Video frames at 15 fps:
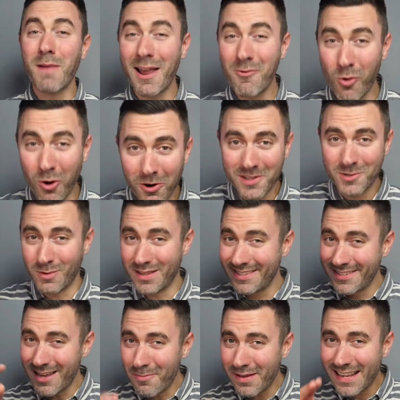my words, when
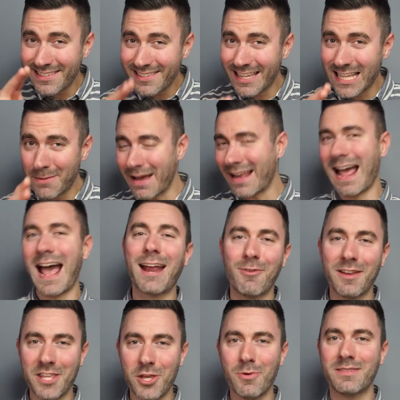somebody's thinking about
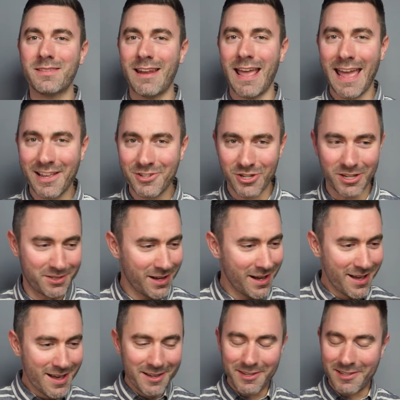hiring you as an agent,
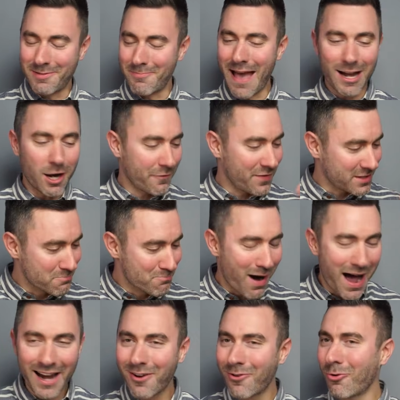doesn't matter if it's a
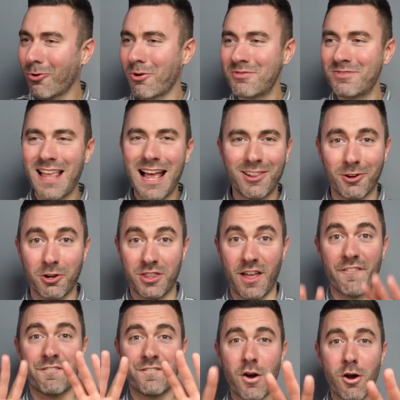buyer or a seller,
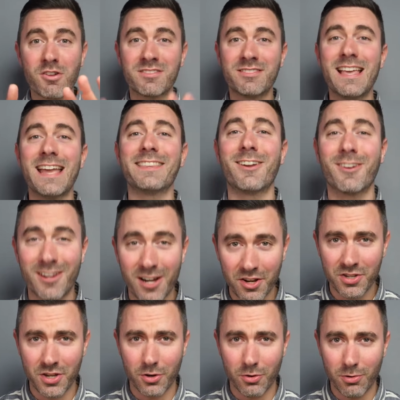the first thing they're gonna
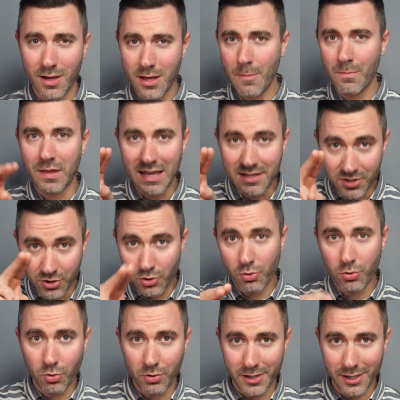do is Google